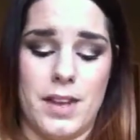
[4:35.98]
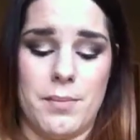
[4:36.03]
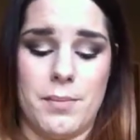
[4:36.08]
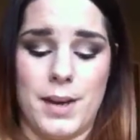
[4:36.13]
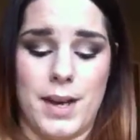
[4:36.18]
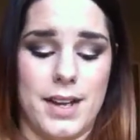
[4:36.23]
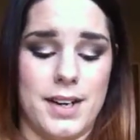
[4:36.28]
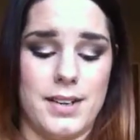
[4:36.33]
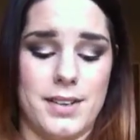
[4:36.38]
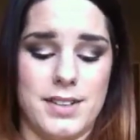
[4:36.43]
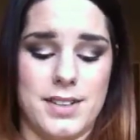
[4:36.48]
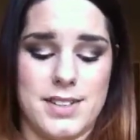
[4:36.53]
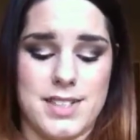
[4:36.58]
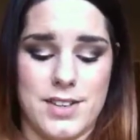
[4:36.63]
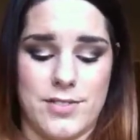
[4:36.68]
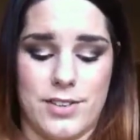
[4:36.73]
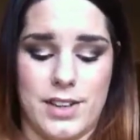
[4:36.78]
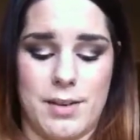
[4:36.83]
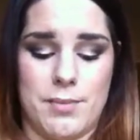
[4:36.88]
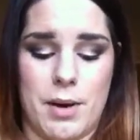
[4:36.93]
but
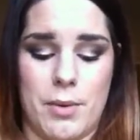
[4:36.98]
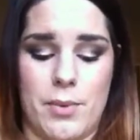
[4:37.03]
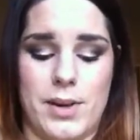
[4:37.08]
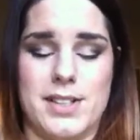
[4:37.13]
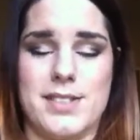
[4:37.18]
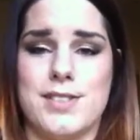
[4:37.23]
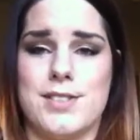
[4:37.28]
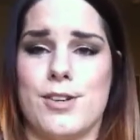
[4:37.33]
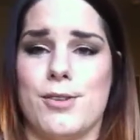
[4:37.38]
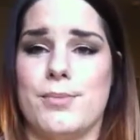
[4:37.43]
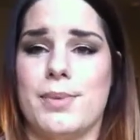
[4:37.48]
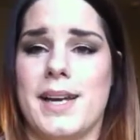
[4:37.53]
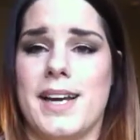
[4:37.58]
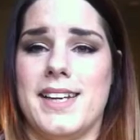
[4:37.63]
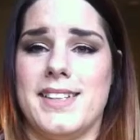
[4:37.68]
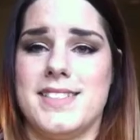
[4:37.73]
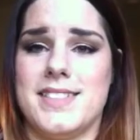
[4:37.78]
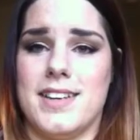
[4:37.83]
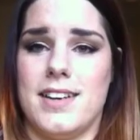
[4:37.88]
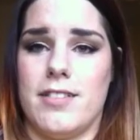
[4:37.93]
definitely my one-stop
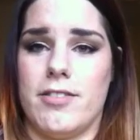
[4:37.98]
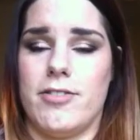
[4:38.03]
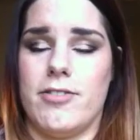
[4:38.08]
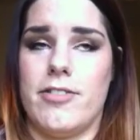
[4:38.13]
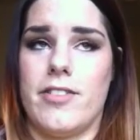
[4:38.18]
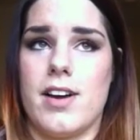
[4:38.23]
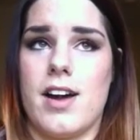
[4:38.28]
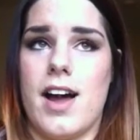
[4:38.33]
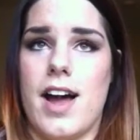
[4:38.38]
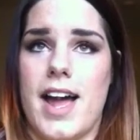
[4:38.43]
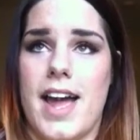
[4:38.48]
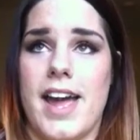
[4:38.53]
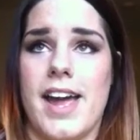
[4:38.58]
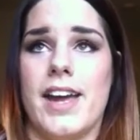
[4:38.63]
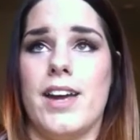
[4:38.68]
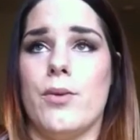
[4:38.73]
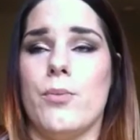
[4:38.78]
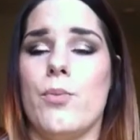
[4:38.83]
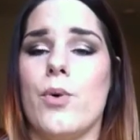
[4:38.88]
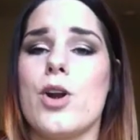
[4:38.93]
place if
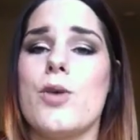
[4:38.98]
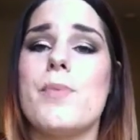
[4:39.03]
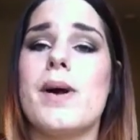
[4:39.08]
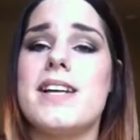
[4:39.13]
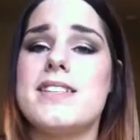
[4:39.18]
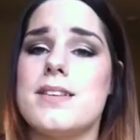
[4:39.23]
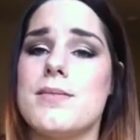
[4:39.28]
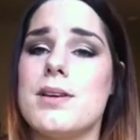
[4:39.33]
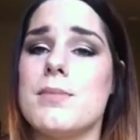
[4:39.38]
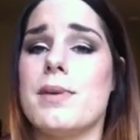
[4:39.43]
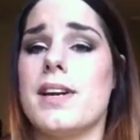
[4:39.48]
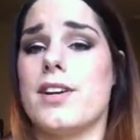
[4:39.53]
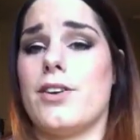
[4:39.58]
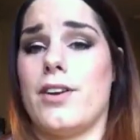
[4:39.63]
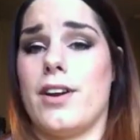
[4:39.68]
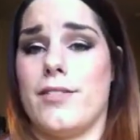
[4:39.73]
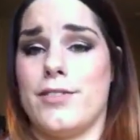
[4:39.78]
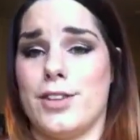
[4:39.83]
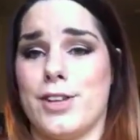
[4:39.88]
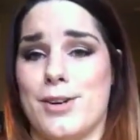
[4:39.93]
I want to buy something but I
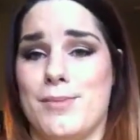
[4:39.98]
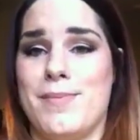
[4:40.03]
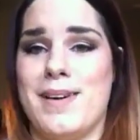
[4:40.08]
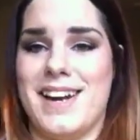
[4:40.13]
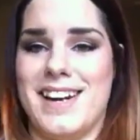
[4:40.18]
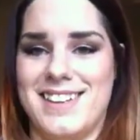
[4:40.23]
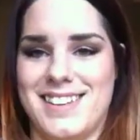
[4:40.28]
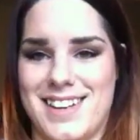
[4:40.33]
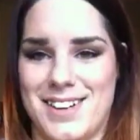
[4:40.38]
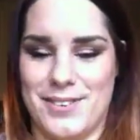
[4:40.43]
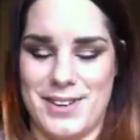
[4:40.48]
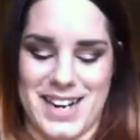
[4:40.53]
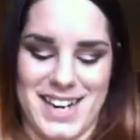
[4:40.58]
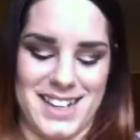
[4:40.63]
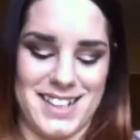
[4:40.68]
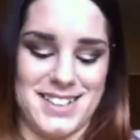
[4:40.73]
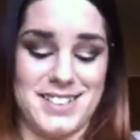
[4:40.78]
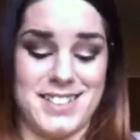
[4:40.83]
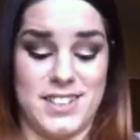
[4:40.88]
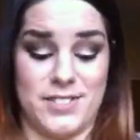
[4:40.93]
don't have a lot of money that week.
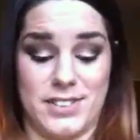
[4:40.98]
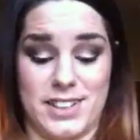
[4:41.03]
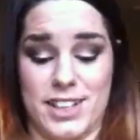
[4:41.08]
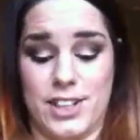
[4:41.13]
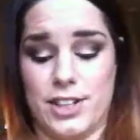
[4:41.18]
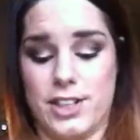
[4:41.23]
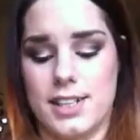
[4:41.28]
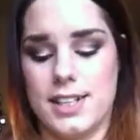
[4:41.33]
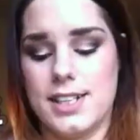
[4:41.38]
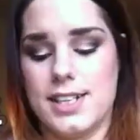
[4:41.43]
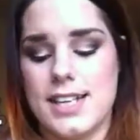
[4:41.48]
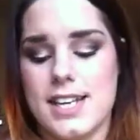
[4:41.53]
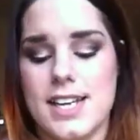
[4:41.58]
It's definitely good.